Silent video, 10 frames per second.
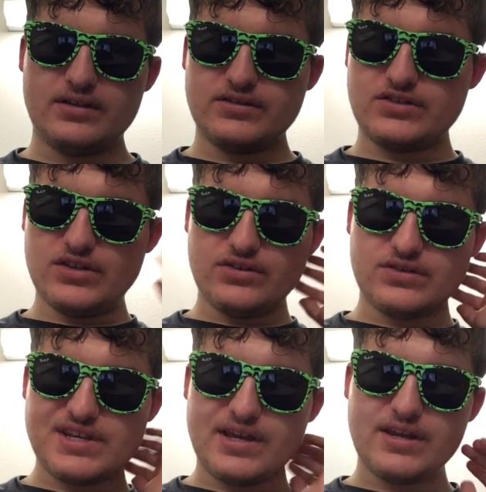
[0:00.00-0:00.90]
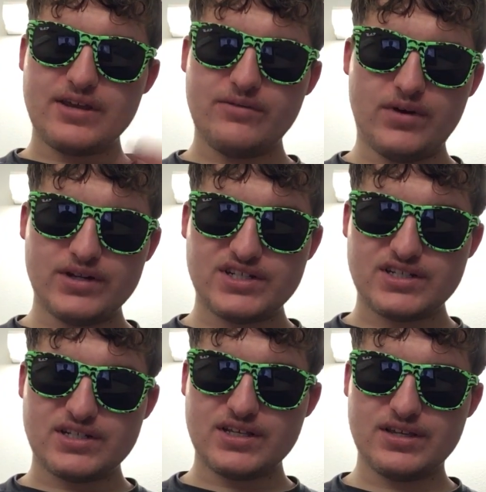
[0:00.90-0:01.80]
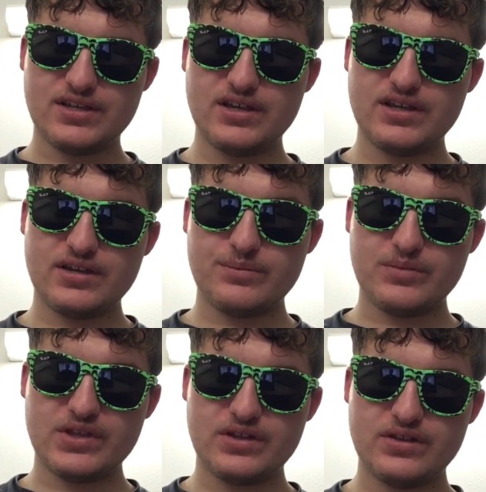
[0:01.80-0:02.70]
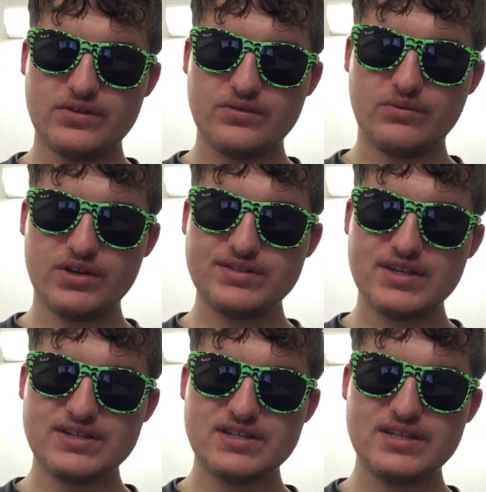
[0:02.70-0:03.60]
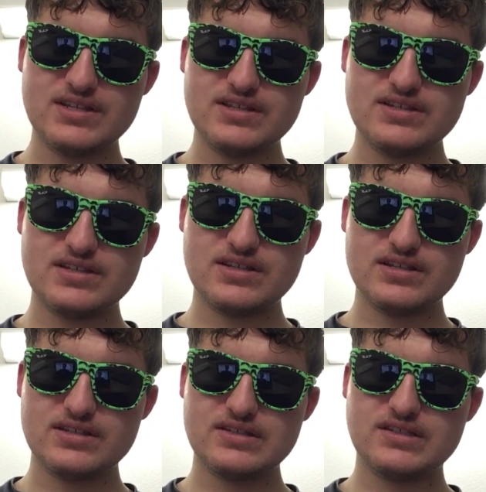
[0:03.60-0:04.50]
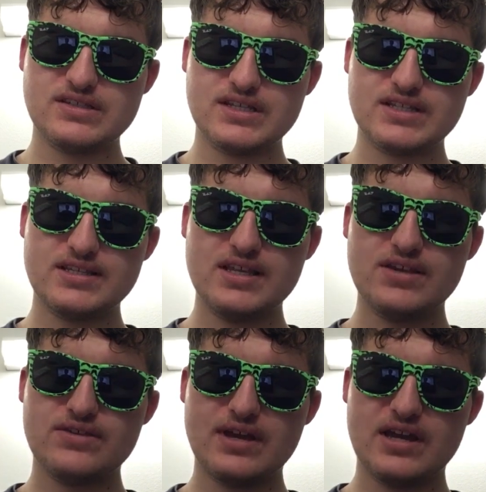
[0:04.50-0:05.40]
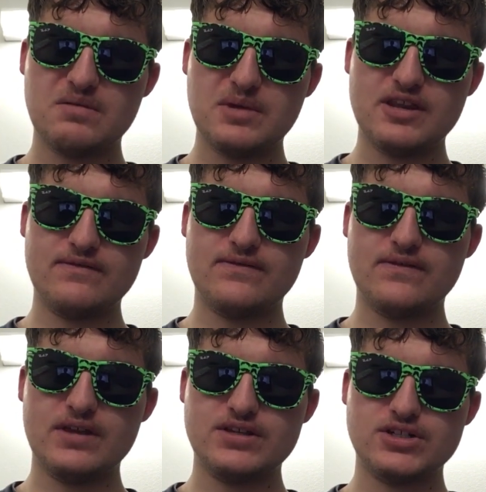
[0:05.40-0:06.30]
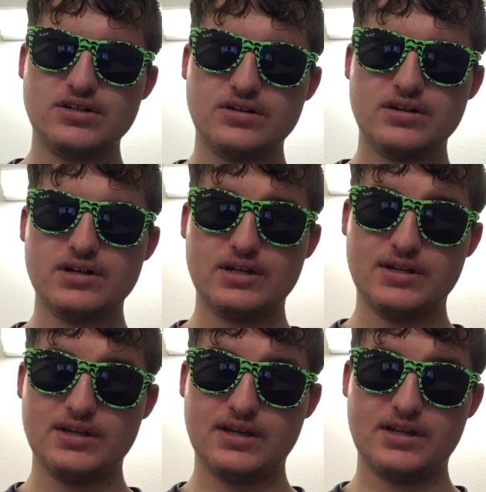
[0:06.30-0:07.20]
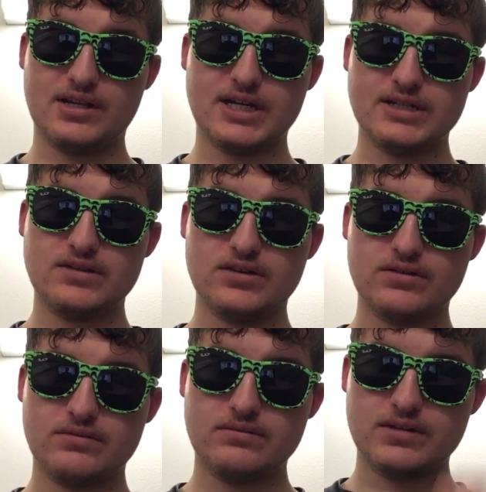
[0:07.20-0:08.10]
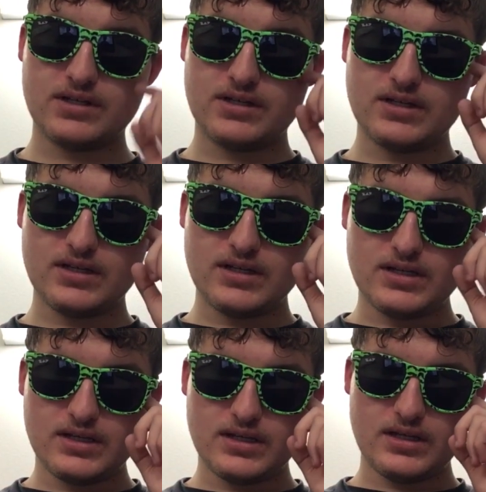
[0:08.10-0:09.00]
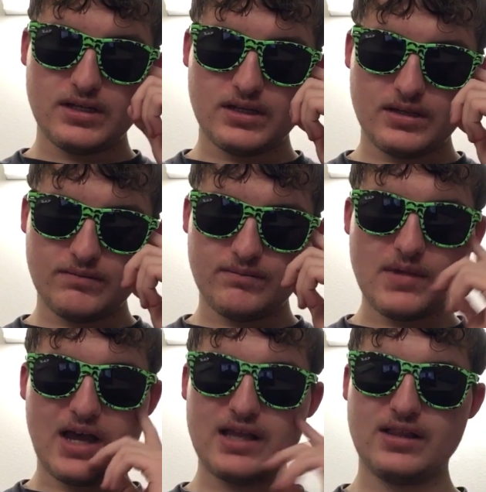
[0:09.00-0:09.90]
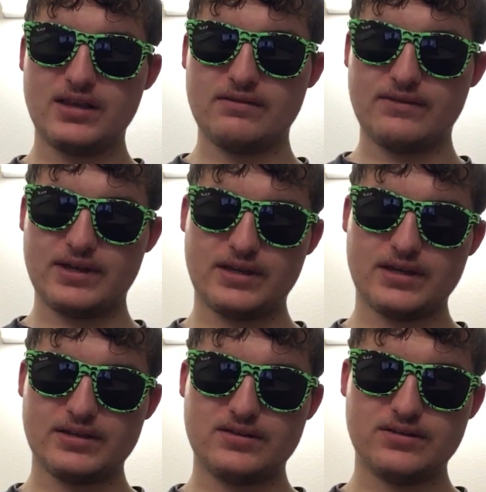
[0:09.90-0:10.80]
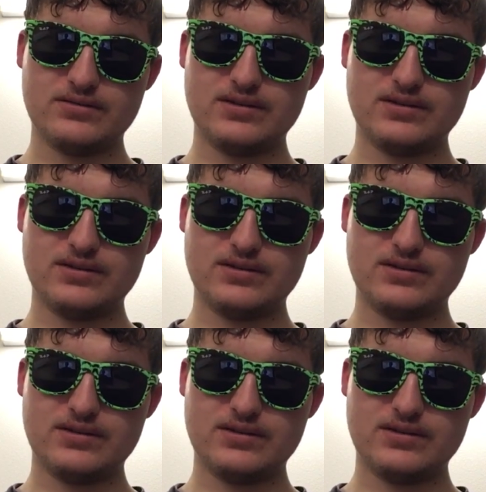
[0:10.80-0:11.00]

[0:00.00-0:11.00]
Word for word: So tonight I watched um, Walt Disney's 60th animated feature, Encanto. Um, I love Encanto.